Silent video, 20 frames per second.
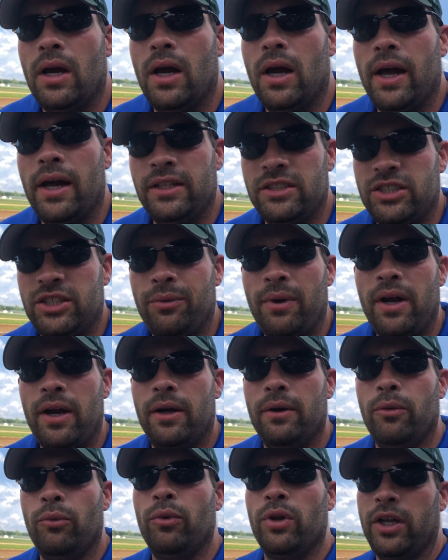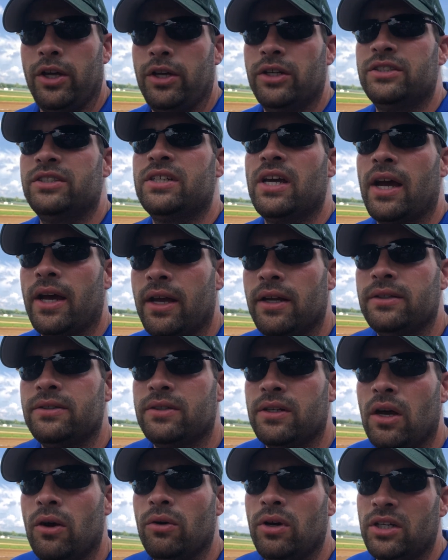and she ran a really good second.
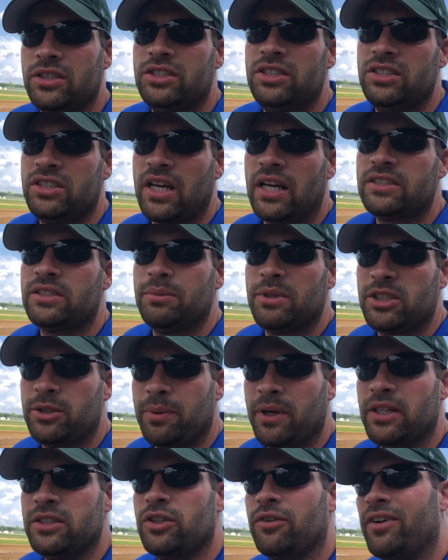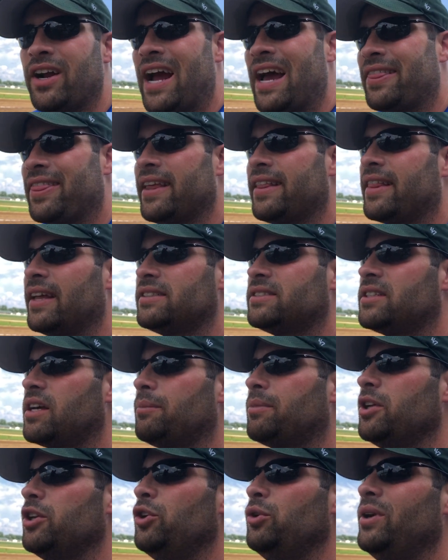So she's got some experience over there. I think that's
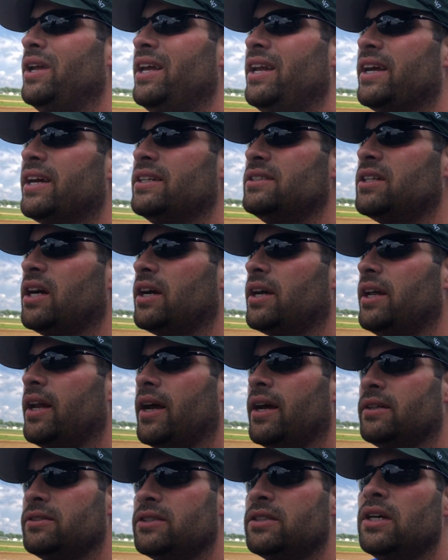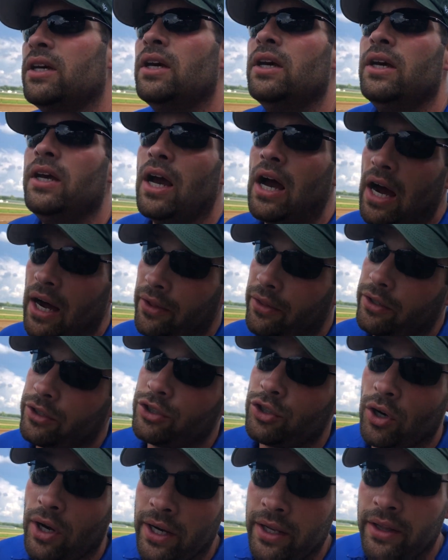something you need at Kentucky Downs. Either
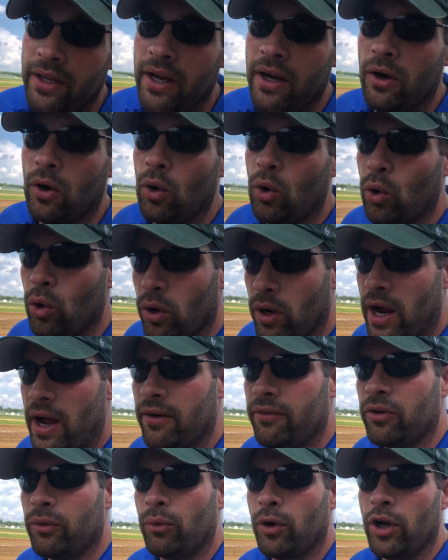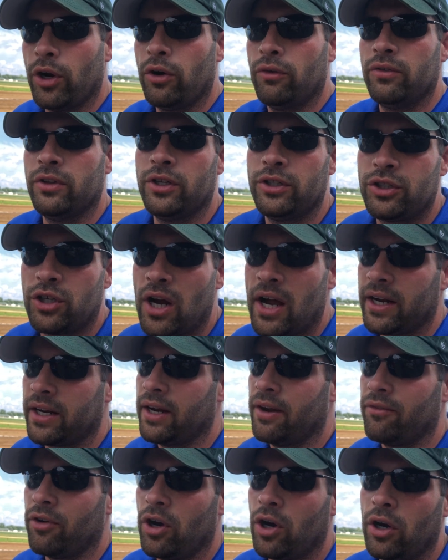train there or have a run over the track
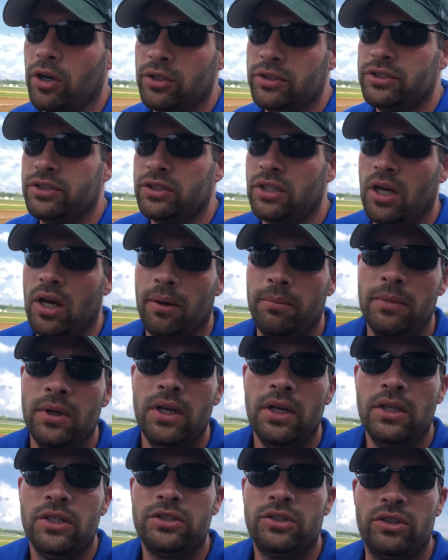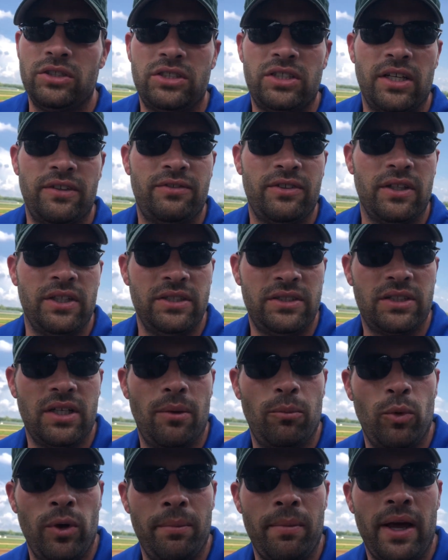never hurts. So it's definitely
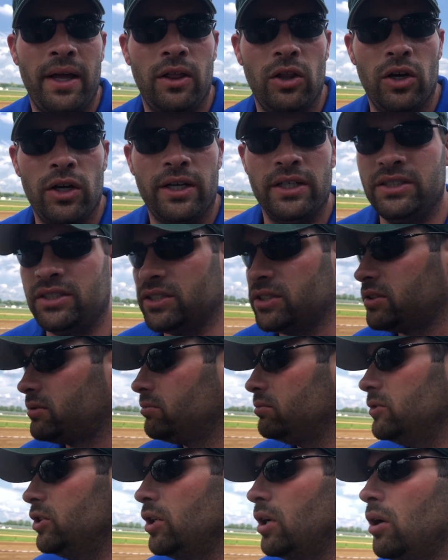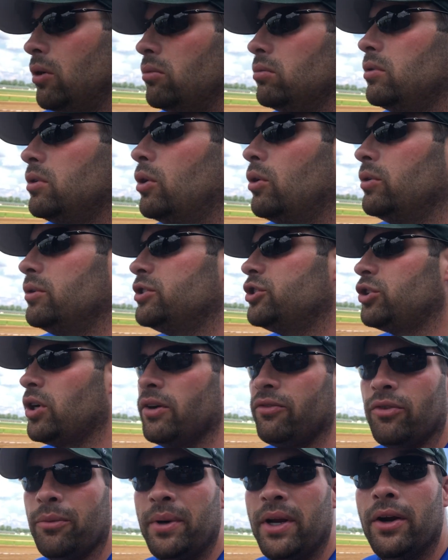something we may look at, just, you know, going
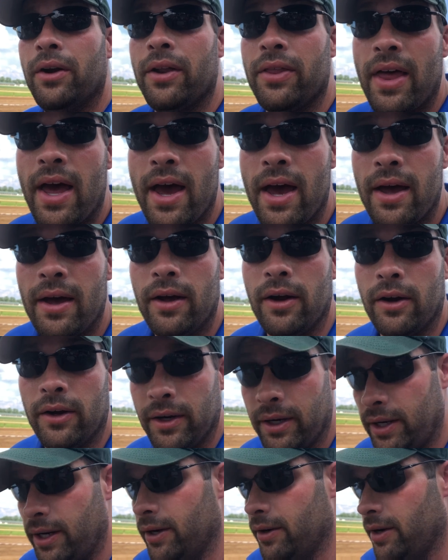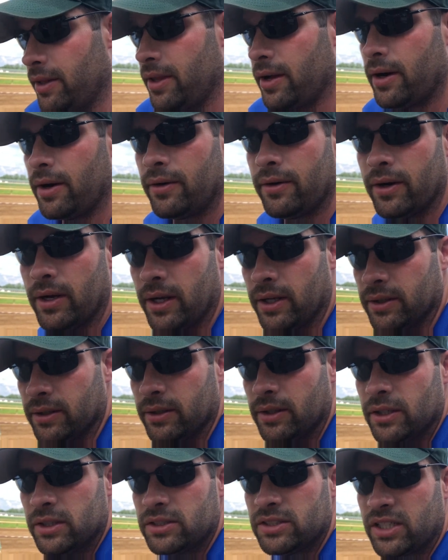straight from here to that or here to there and
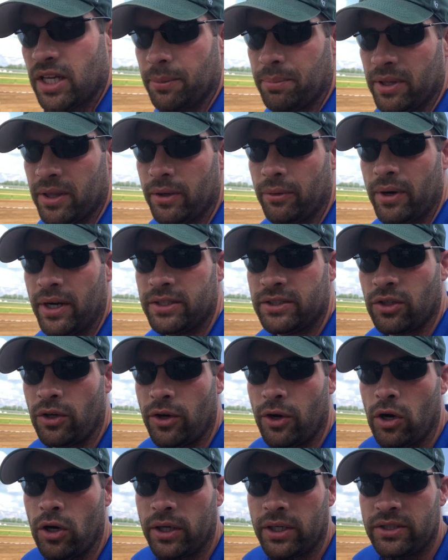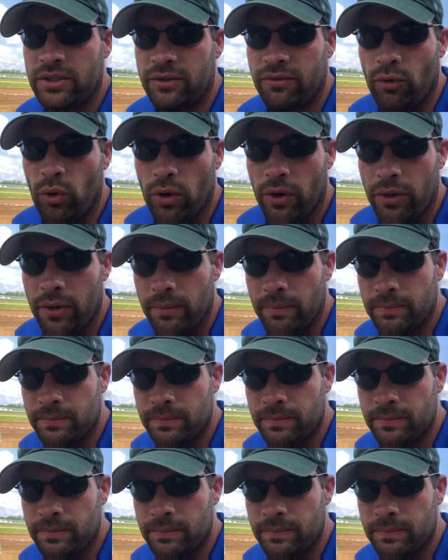skipping the race on August 4th.